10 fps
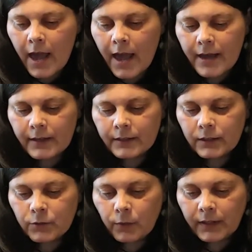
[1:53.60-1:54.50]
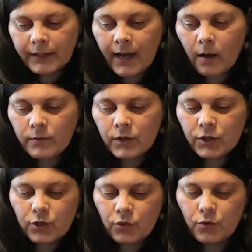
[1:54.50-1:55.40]
And when it comes
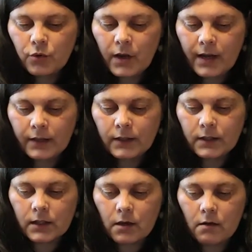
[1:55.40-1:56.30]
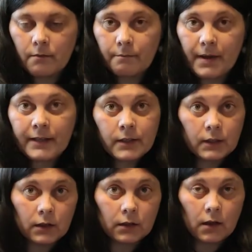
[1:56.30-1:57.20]
to its um,
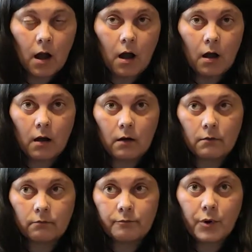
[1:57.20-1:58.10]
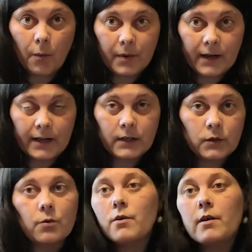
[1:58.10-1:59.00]
medicinal um, properties
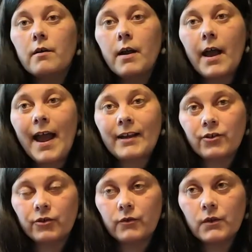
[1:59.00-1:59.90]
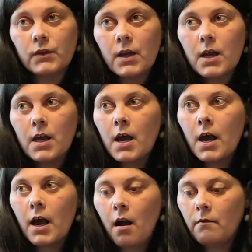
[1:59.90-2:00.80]
or actions,
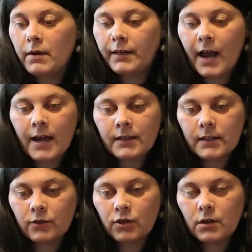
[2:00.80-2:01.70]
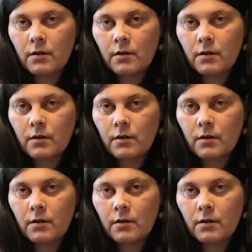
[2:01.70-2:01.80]
um, it has such an